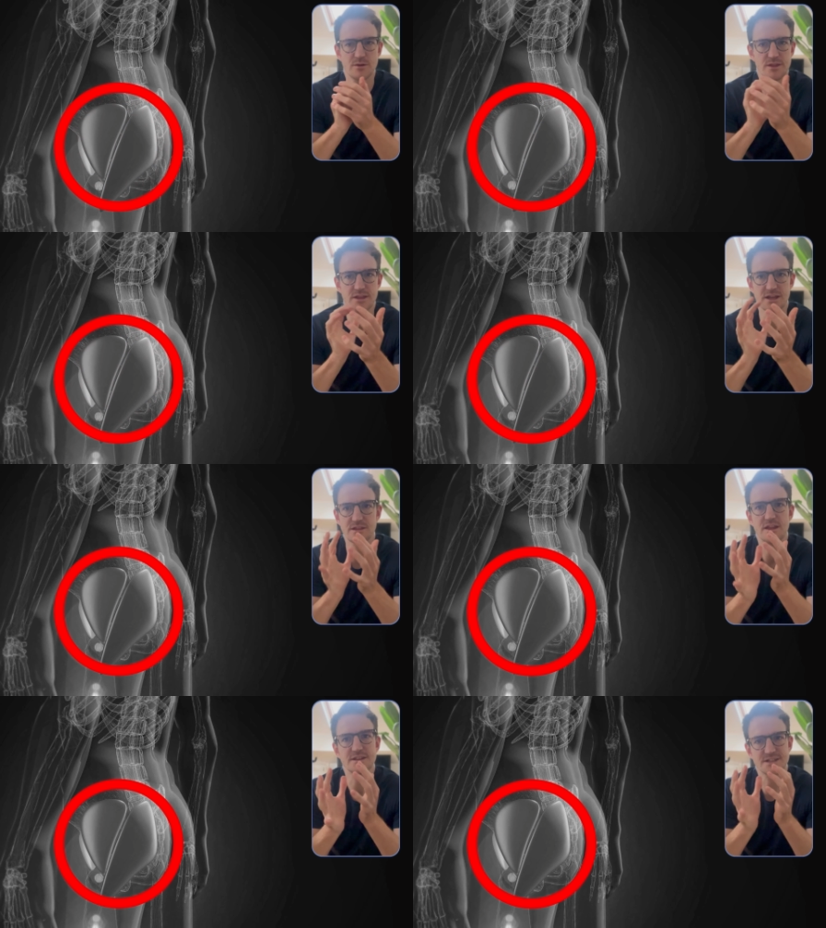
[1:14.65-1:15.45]
think
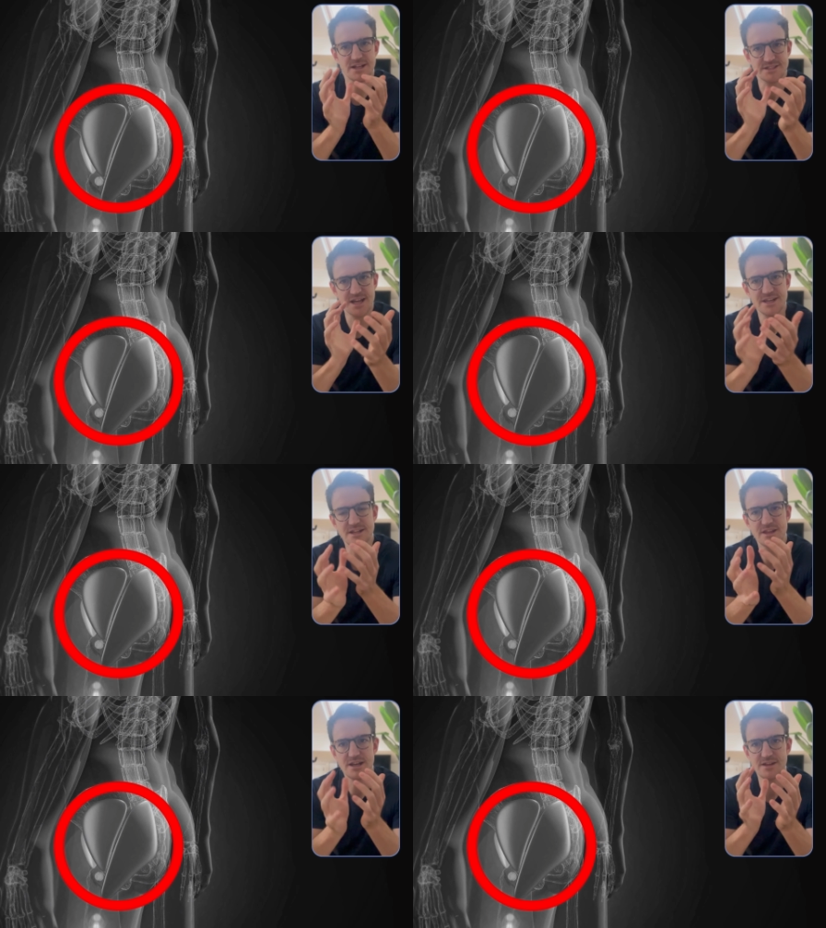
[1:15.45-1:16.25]
there's a tendon
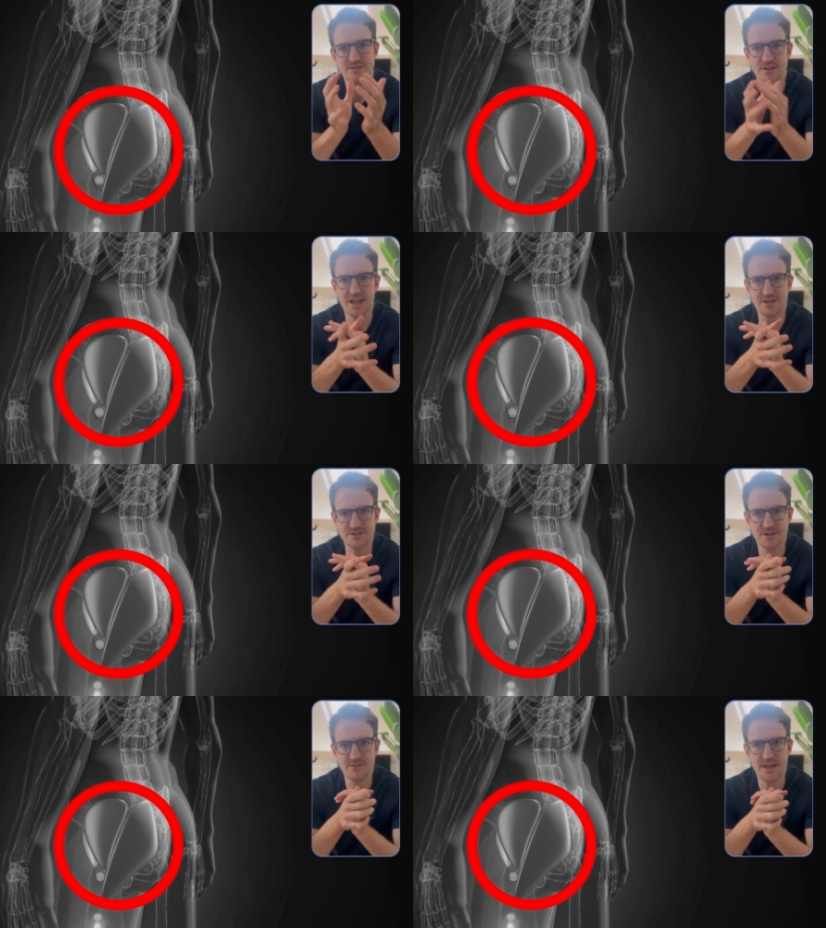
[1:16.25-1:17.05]
that lives on the outside of the